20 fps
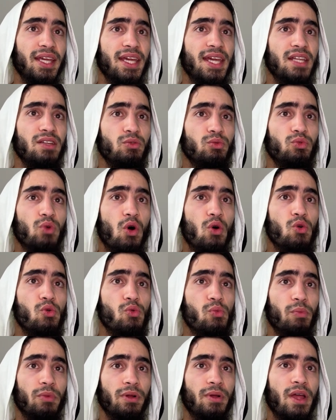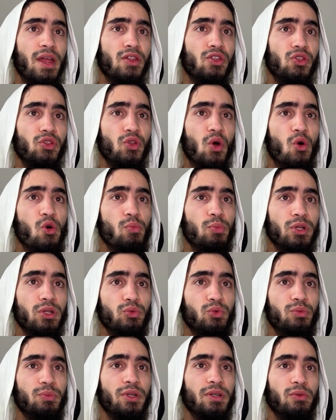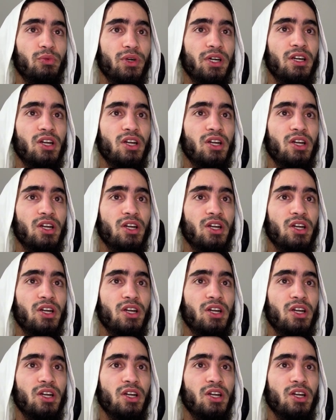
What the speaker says: In Rome, noble women were